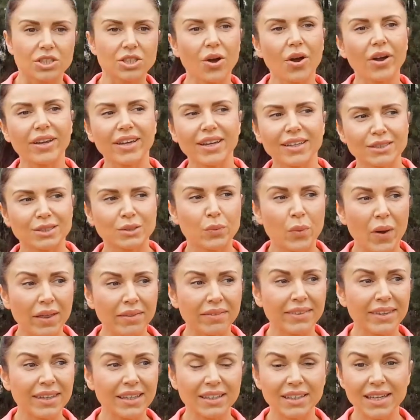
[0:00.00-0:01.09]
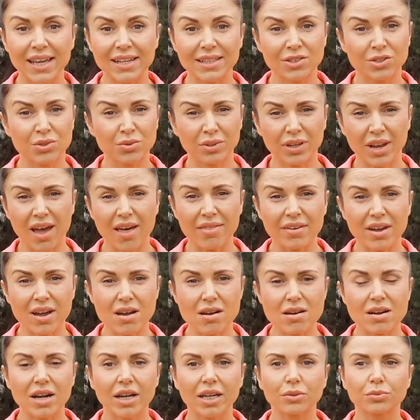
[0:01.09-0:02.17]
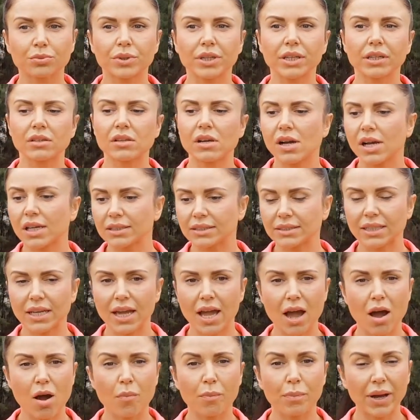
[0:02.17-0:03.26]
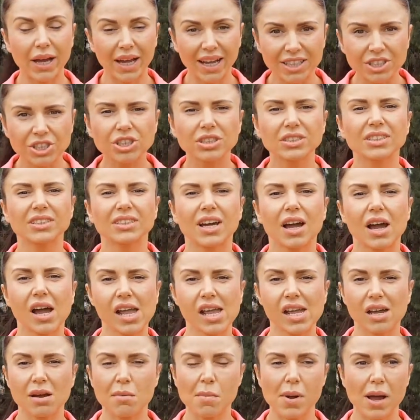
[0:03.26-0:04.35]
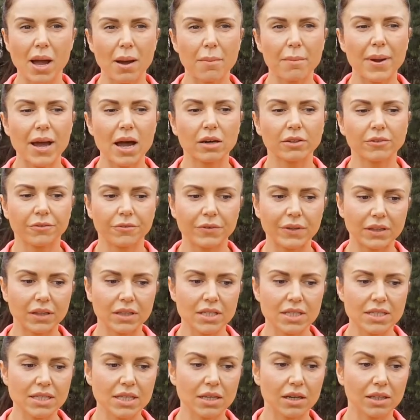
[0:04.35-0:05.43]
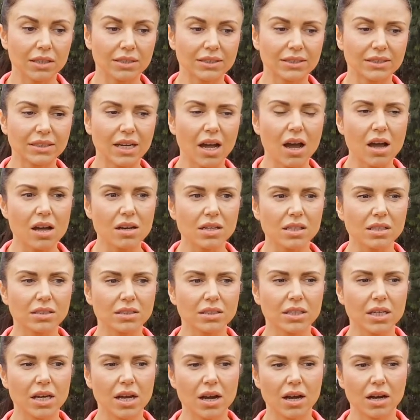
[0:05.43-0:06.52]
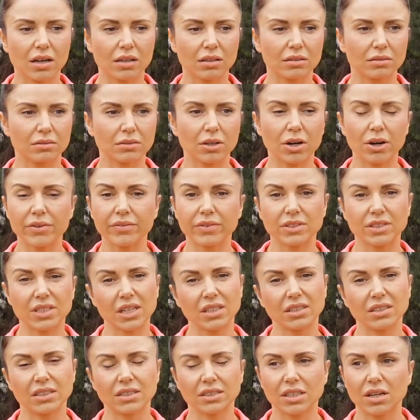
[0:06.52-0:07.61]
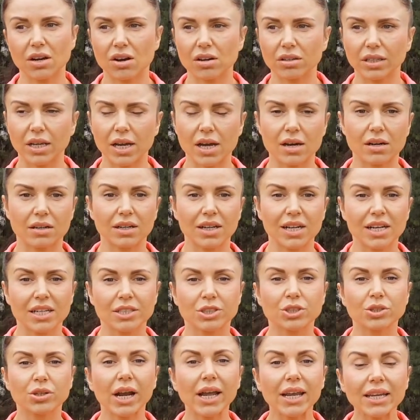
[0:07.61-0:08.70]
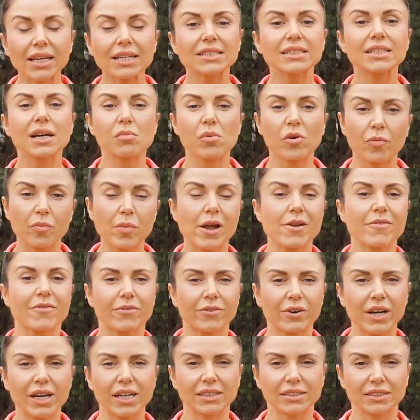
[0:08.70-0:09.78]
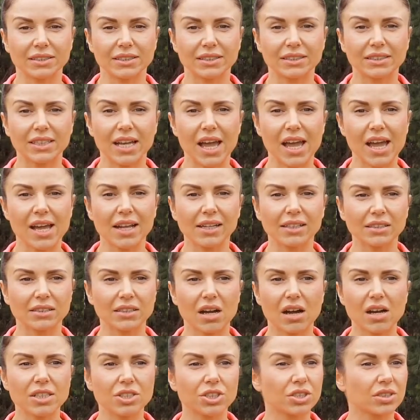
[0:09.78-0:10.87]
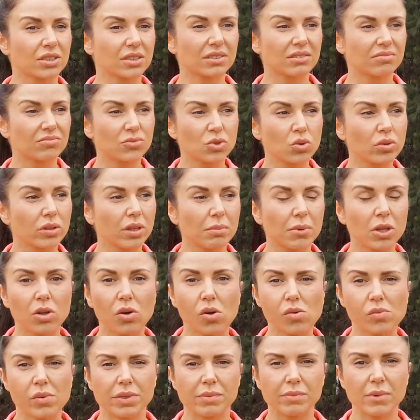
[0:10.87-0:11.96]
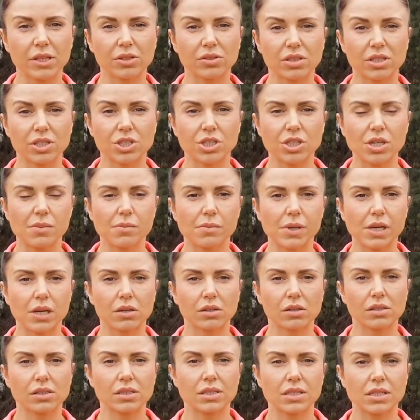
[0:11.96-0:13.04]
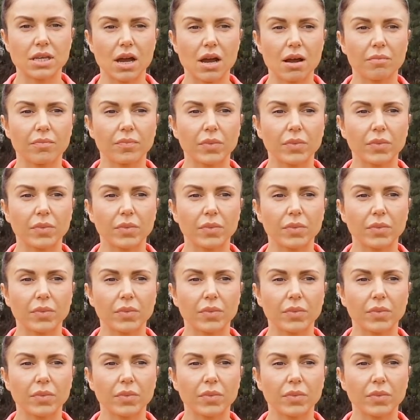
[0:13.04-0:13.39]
So I guess one thing led to another. I realized how passionate I am about fitness, and I started over 10 years ago now training some of my friends, and I just took them along with me to the gym because